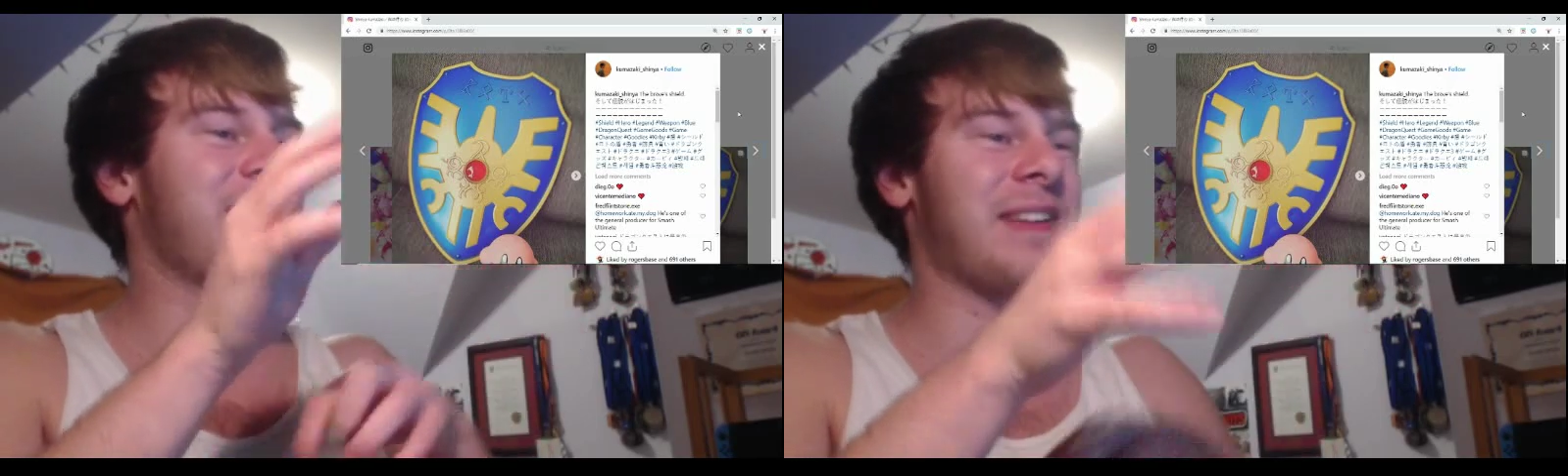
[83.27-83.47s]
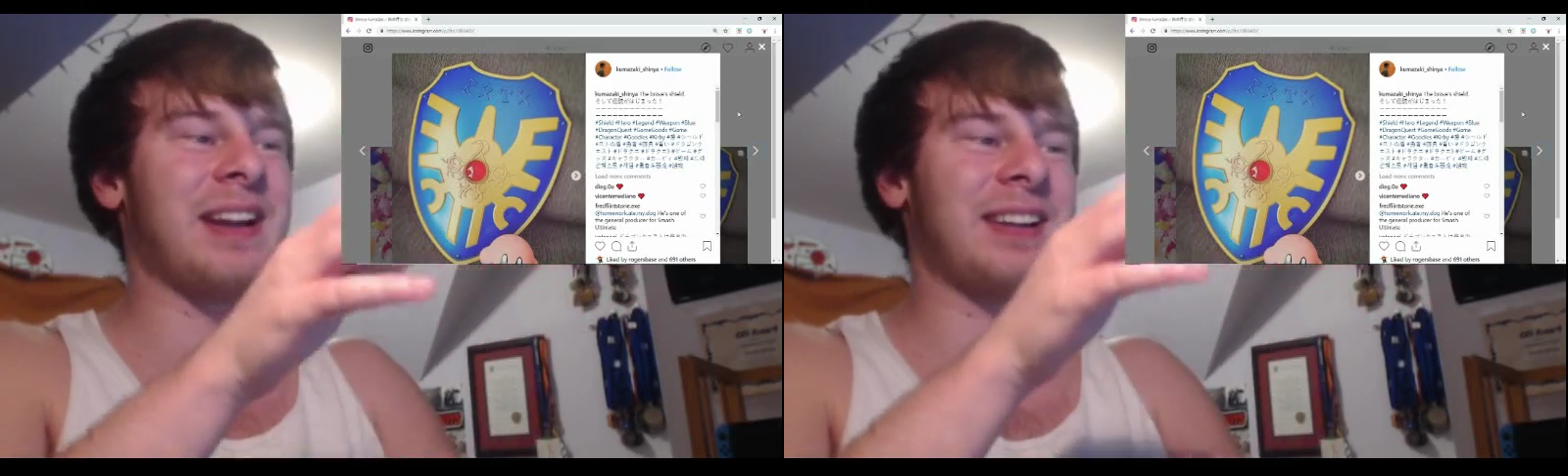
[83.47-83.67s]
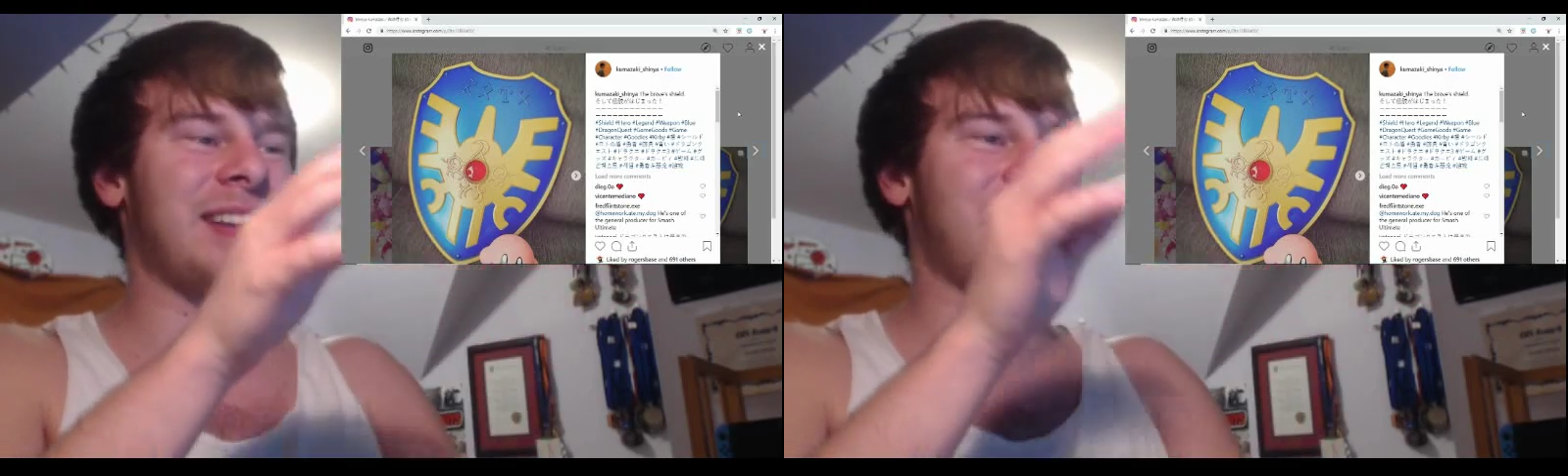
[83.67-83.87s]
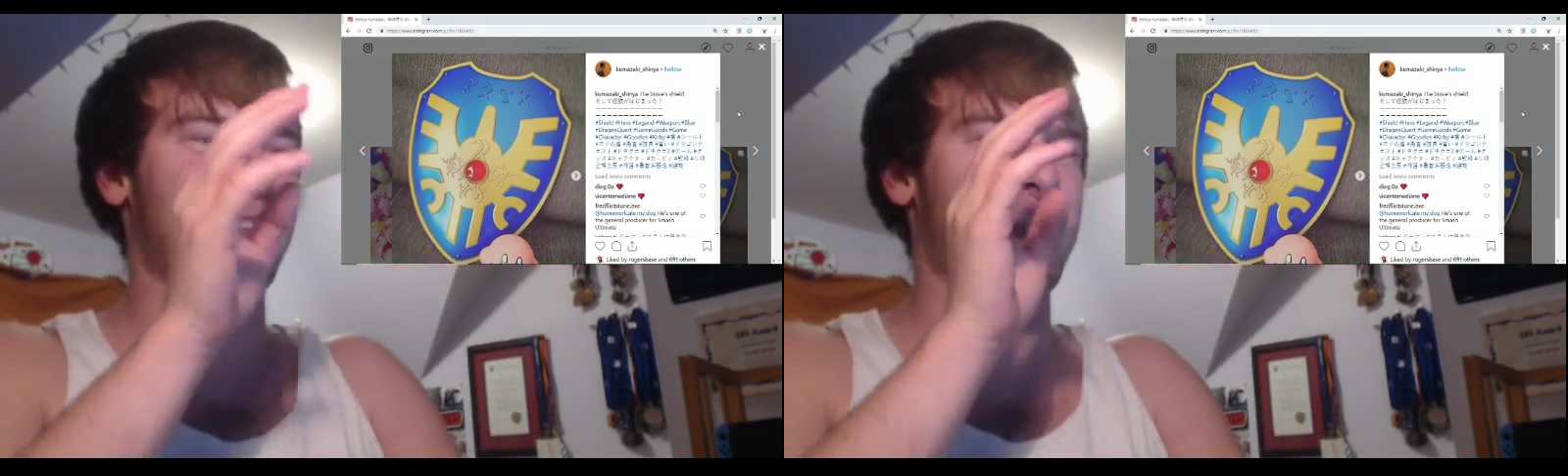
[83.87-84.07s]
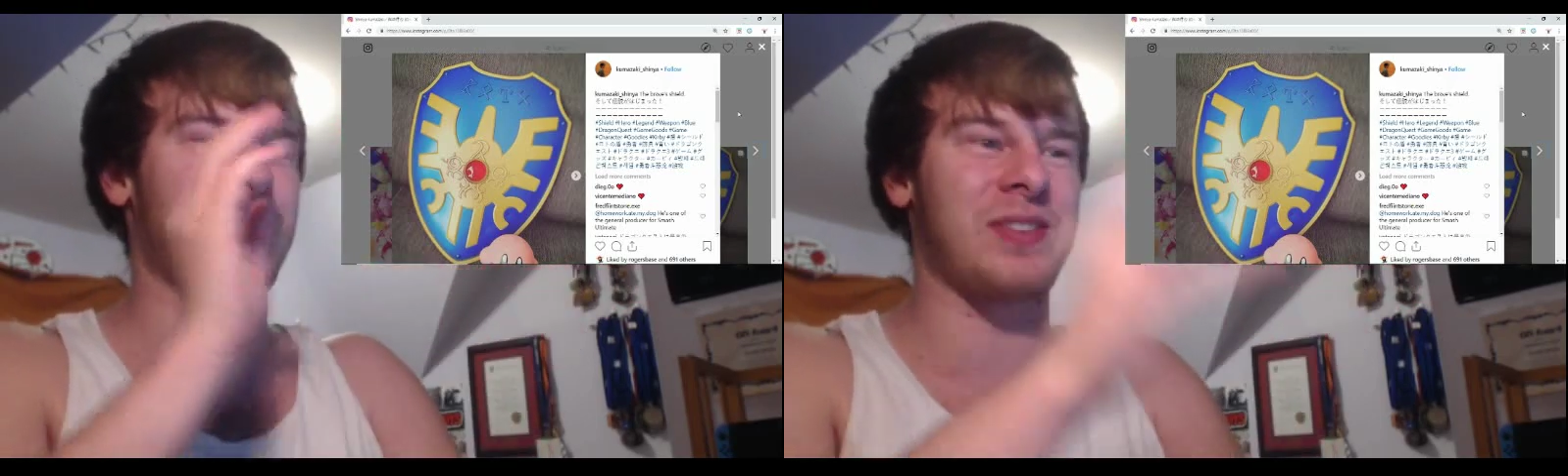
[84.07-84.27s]
very
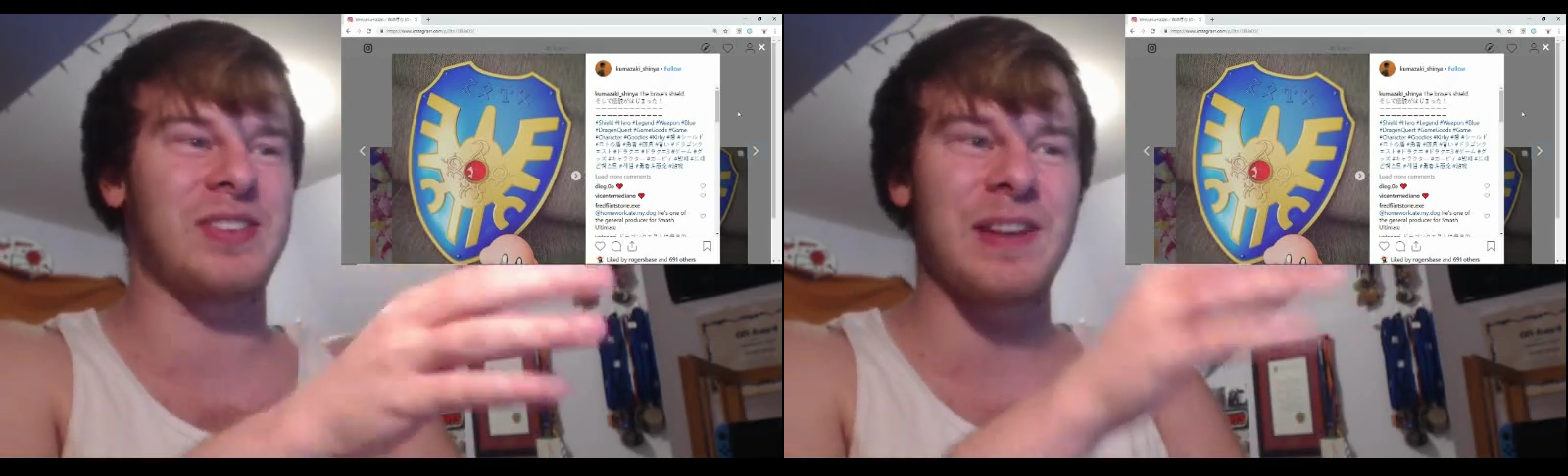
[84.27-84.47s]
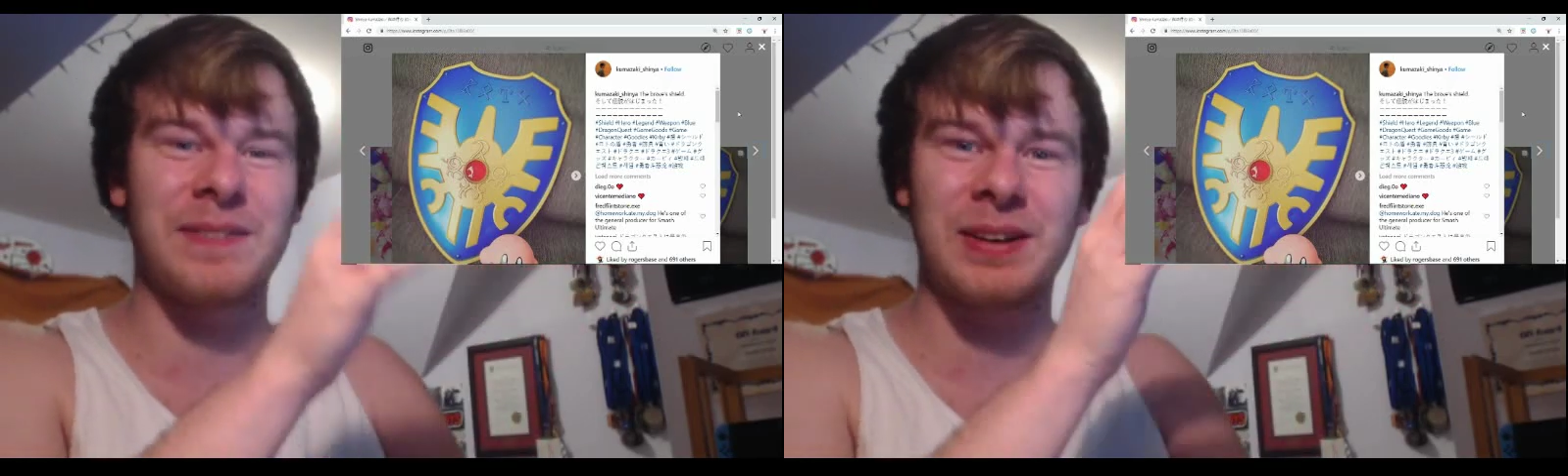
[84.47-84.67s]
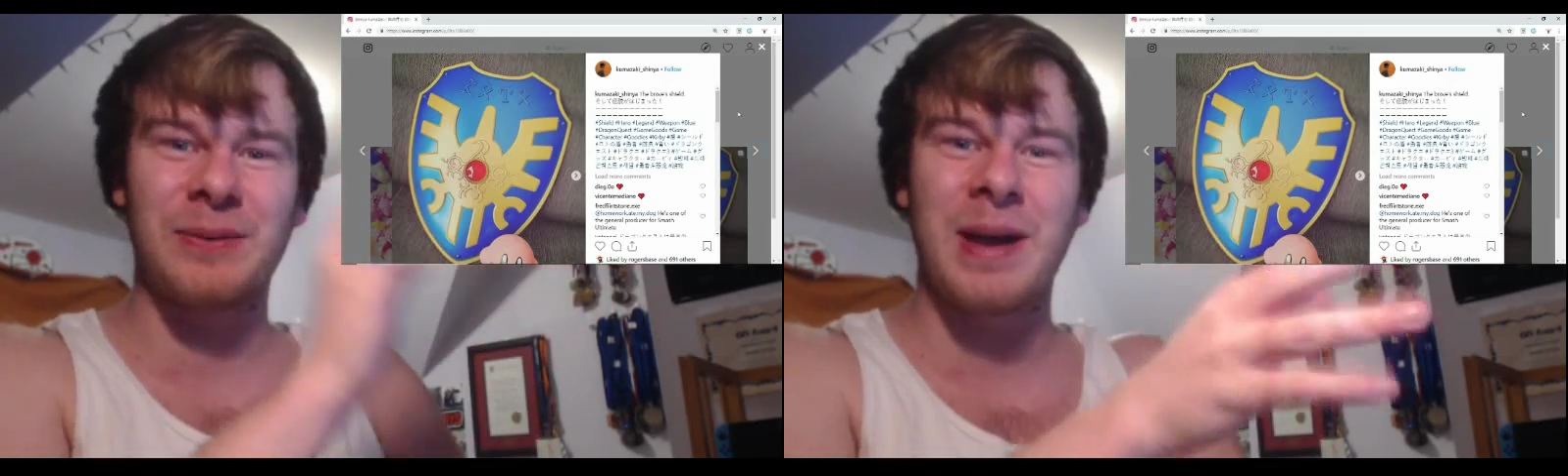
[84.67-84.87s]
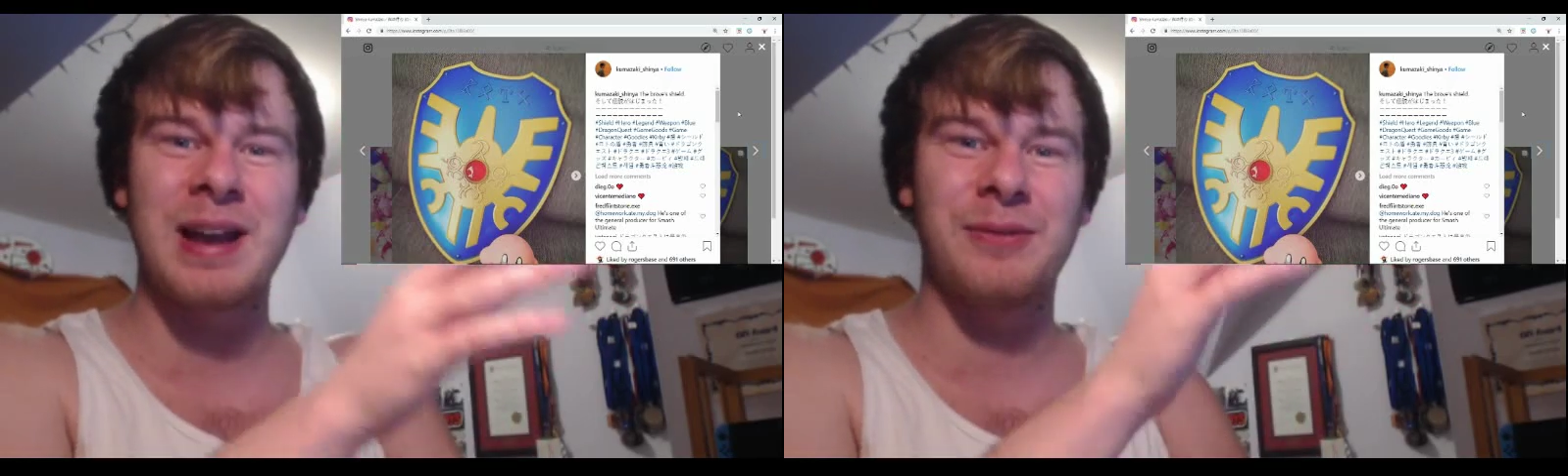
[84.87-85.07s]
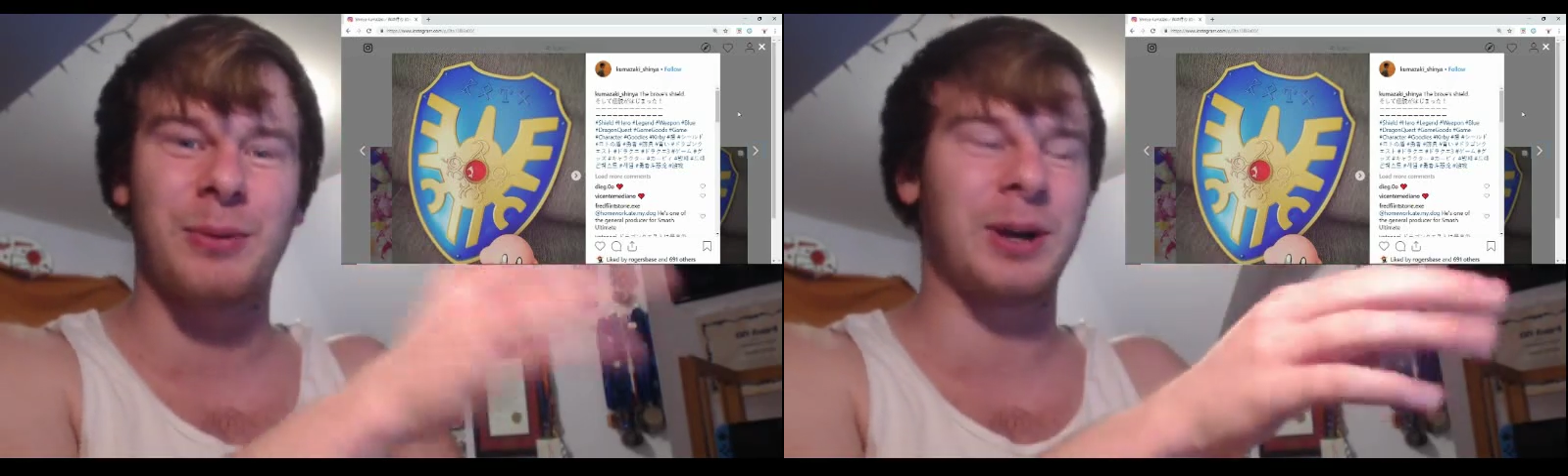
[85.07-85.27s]
specific way
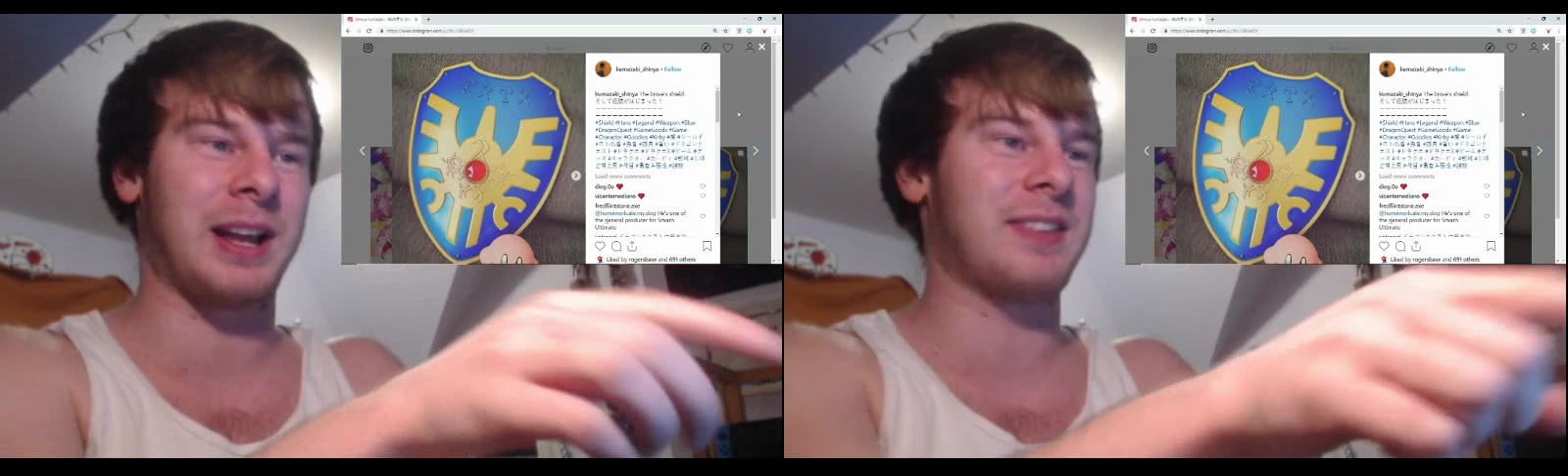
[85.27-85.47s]
of wording.